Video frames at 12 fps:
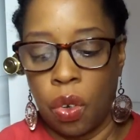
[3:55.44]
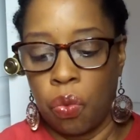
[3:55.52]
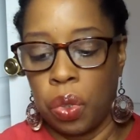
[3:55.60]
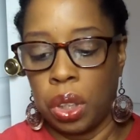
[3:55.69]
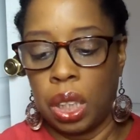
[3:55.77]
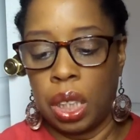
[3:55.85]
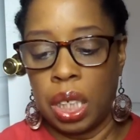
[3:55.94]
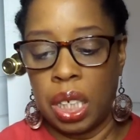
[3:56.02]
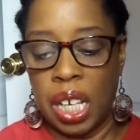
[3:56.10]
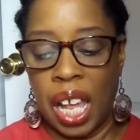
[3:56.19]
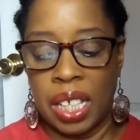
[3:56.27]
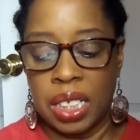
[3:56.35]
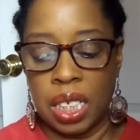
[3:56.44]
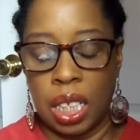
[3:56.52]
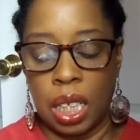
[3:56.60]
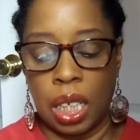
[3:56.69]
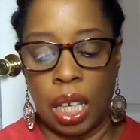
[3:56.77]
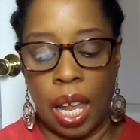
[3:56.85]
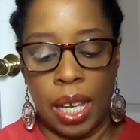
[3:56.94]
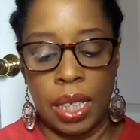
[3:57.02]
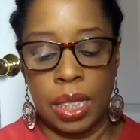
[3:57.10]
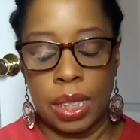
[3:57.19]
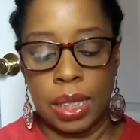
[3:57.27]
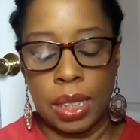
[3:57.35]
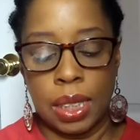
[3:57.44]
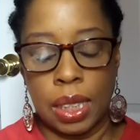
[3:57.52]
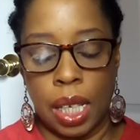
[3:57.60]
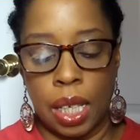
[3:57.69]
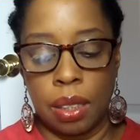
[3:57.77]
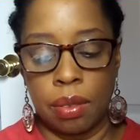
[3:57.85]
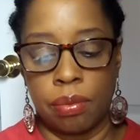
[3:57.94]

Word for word: Really nice light scent.